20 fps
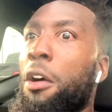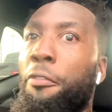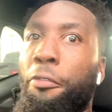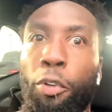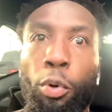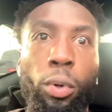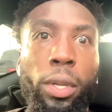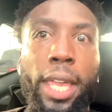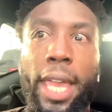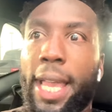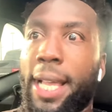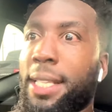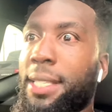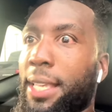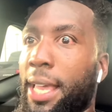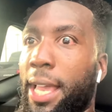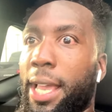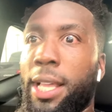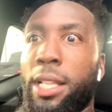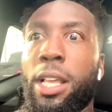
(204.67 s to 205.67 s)
fruitcakes
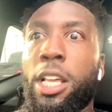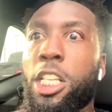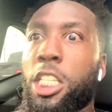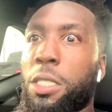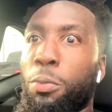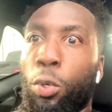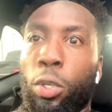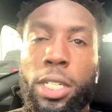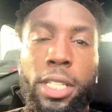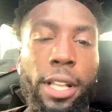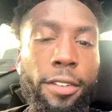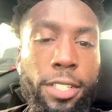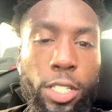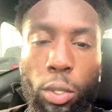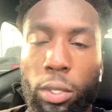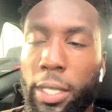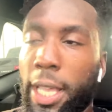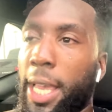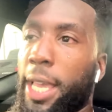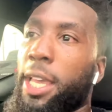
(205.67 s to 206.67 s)
and smoothies every
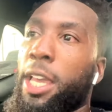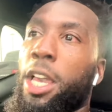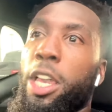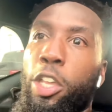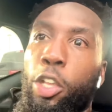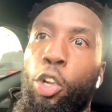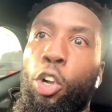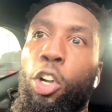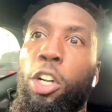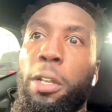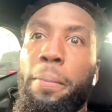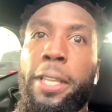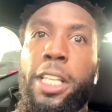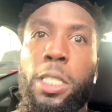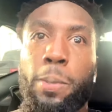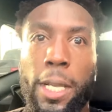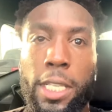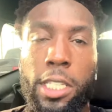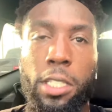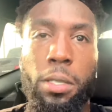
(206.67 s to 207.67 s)
single day, you're going to be
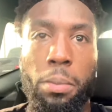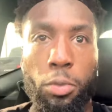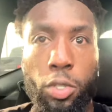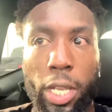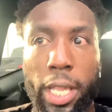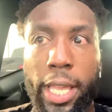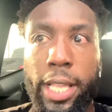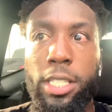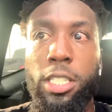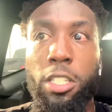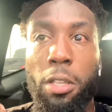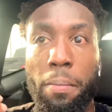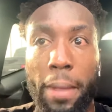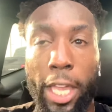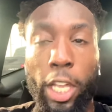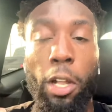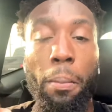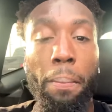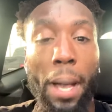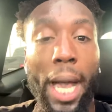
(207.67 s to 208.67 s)
expressing some genes to
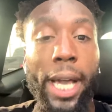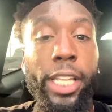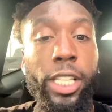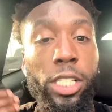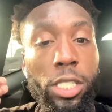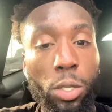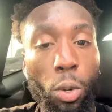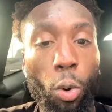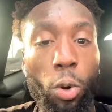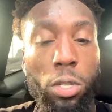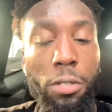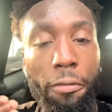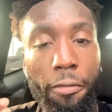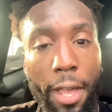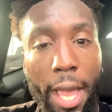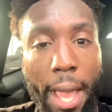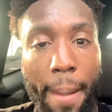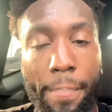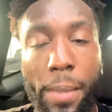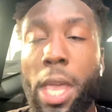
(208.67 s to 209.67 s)
make your body store some
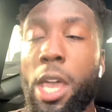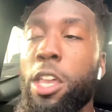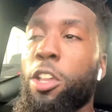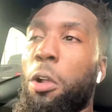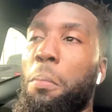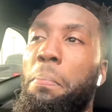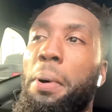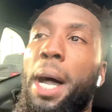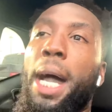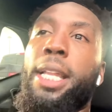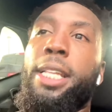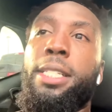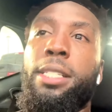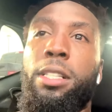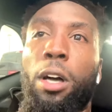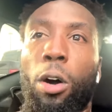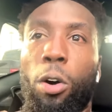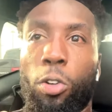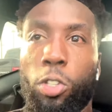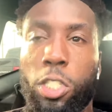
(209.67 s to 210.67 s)
fat. Your body is
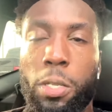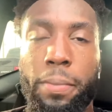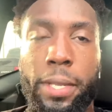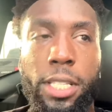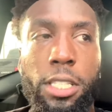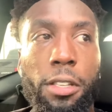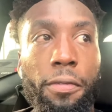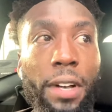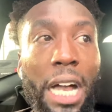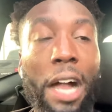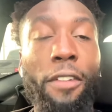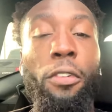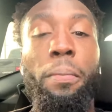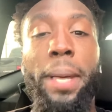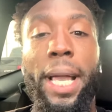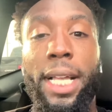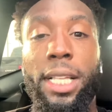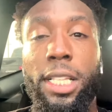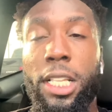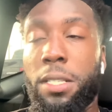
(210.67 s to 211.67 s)
the ultimate survival
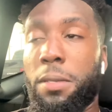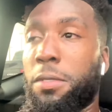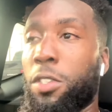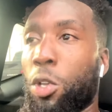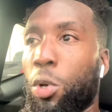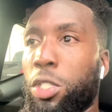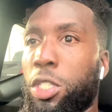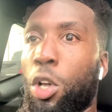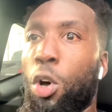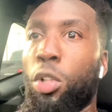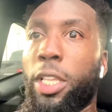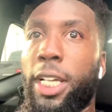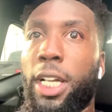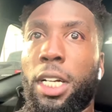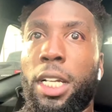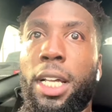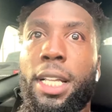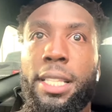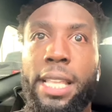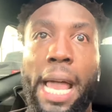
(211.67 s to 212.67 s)
mechanism, so it's only
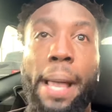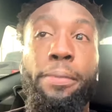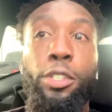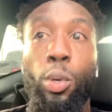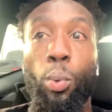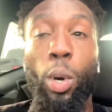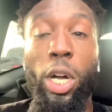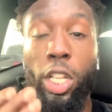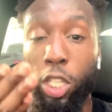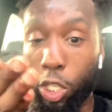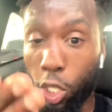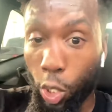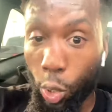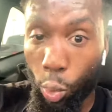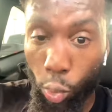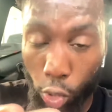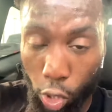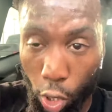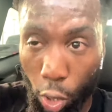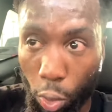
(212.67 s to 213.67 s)
going to adapt to what
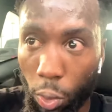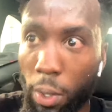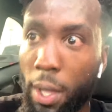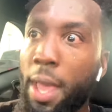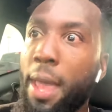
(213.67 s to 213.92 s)
you do.